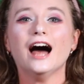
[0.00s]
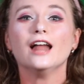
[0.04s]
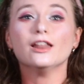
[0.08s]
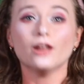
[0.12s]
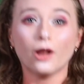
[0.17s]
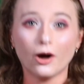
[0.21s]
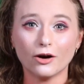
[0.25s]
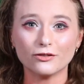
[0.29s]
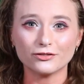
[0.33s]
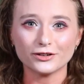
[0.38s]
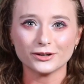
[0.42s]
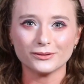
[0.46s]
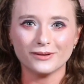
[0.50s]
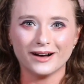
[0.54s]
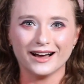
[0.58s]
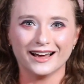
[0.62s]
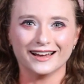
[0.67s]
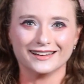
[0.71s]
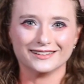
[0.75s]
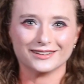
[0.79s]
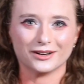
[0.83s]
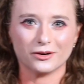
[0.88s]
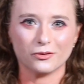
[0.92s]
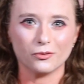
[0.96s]
Hello
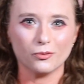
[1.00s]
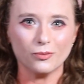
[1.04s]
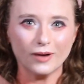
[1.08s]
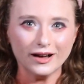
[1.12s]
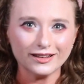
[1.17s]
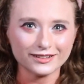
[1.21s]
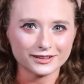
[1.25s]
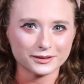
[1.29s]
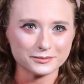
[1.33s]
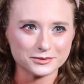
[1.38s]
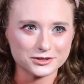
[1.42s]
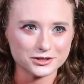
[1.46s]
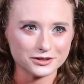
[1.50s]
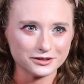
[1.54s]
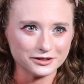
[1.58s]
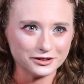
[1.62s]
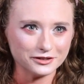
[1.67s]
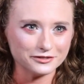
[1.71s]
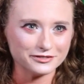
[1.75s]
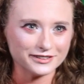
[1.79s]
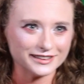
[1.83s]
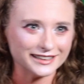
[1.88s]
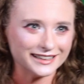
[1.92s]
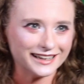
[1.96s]
everyone! Welcome to a
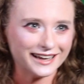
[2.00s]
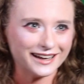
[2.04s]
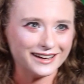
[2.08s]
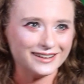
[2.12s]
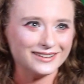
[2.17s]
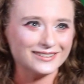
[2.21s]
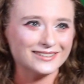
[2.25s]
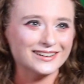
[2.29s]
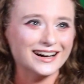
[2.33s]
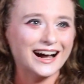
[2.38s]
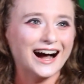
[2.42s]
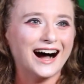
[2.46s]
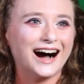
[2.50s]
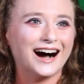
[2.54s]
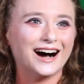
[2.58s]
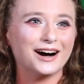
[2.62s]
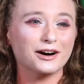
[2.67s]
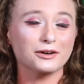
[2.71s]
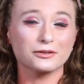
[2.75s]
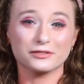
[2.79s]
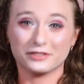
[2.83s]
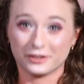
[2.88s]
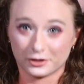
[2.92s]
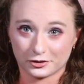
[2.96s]
new video!
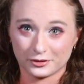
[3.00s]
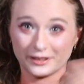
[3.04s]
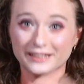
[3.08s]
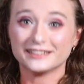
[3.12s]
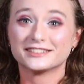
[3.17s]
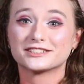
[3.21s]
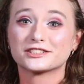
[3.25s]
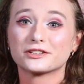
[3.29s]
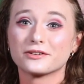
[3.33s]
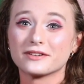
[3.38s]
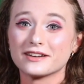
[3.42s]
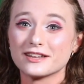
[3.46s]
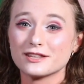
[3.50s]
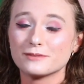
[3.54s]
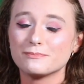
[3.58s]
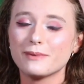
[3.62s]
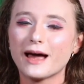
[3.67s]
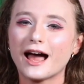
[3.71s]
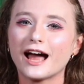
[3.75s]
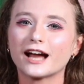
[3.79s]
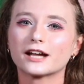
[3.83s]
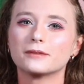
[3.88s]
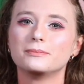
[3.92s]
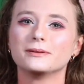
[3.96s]
Uh, the green screen is
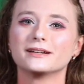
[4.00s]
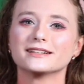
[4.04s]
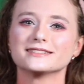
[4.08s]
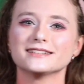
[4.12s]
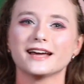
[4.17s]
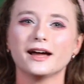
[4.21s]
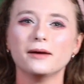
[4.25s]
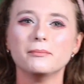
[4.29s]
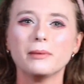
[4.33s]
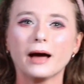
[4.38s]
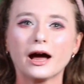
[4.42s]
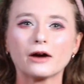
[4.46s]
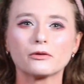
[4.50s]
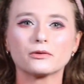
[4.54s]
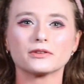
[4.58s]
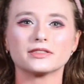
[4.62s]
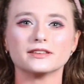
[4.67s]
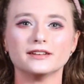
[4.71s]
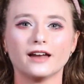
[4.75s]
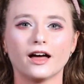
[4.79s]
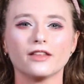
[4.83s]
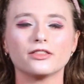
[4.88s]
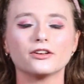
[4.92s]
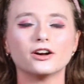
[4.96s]
back because I'm back
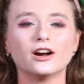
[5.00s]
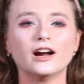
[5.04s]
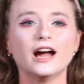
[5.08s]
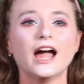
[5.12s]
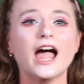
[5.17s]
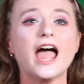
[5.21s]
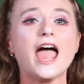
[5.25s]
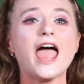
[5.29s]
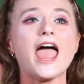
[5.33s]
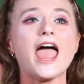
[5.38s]
with another